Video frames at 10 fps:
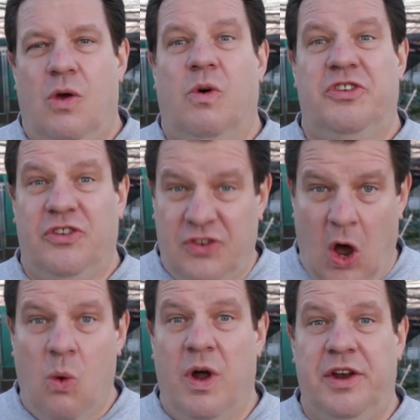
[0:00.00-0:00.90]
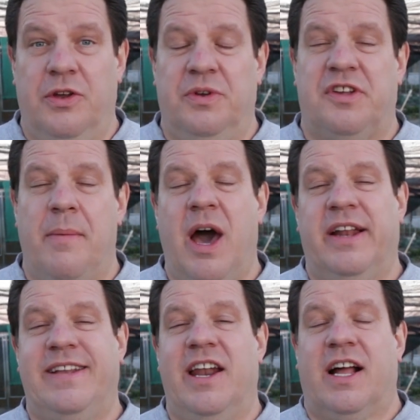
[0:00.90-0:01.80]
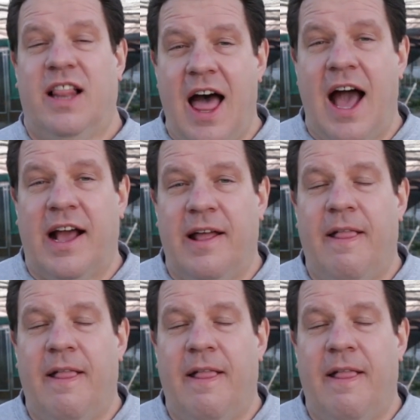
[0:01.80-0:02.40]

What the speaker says: What you don't want to do is come out at 10 o'clock